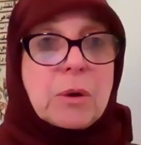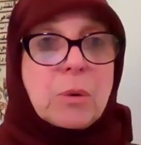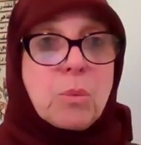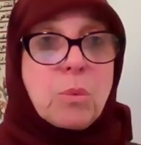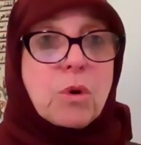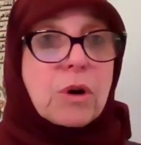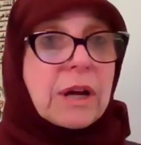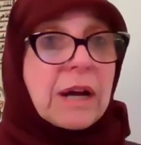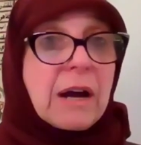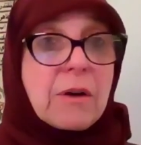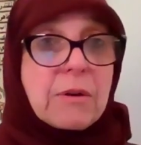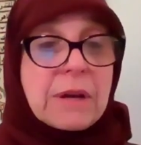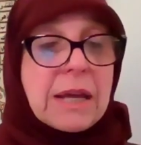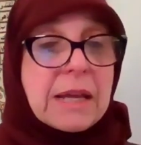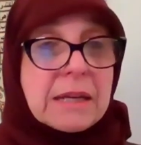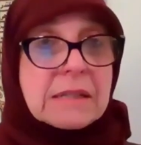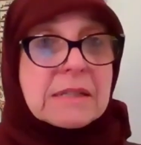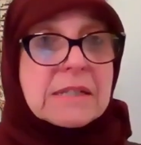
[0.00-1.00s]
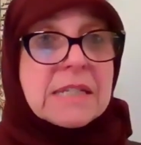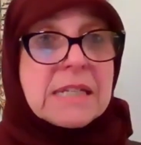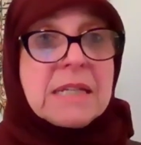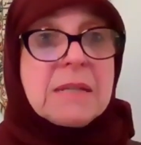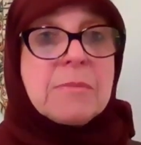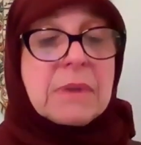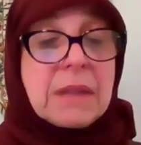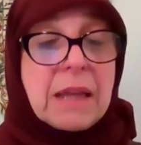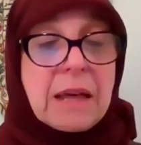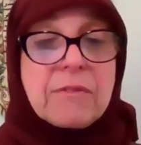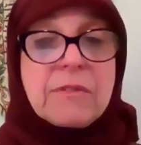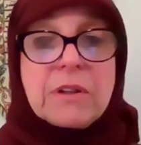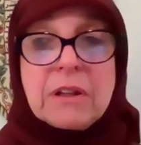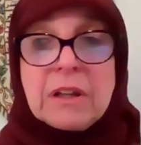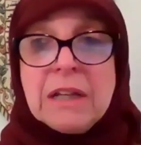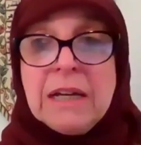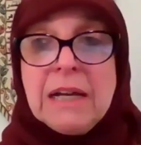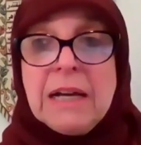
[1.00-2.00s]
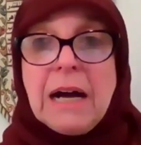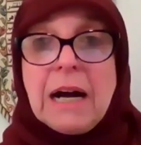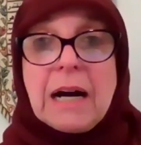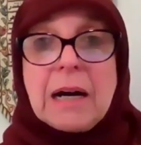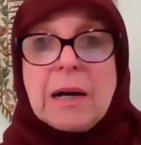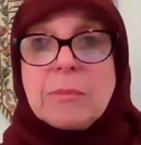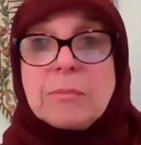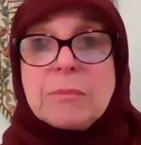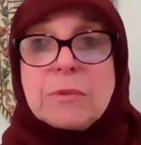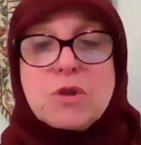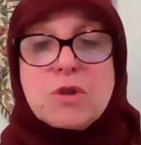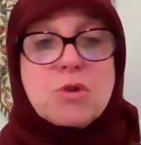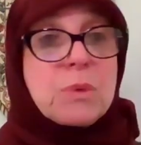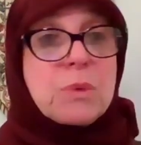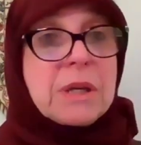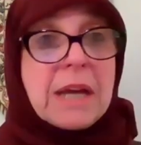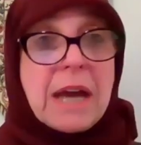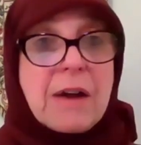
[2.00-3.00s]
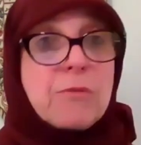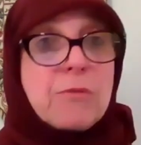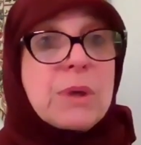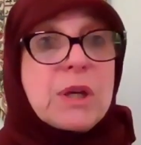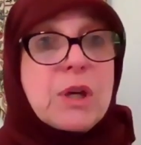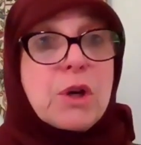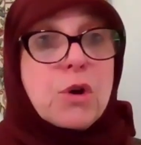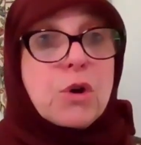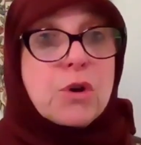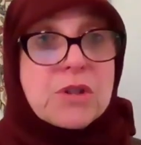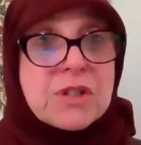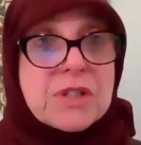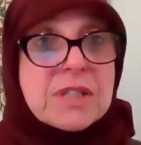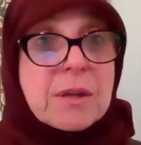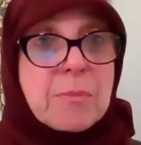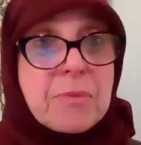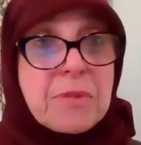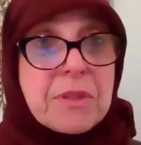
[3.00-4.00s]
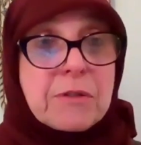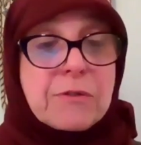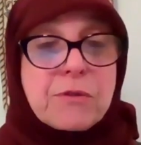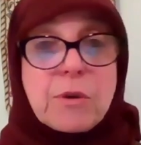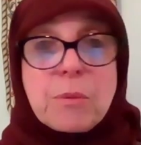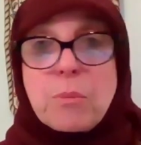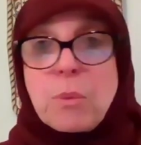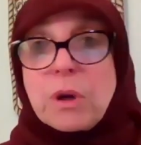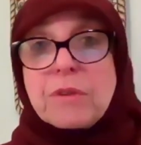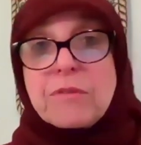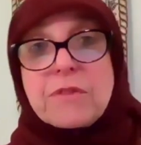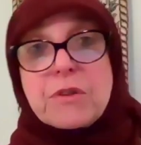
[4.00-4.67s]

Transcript: work out at a team level. Have we heard something from one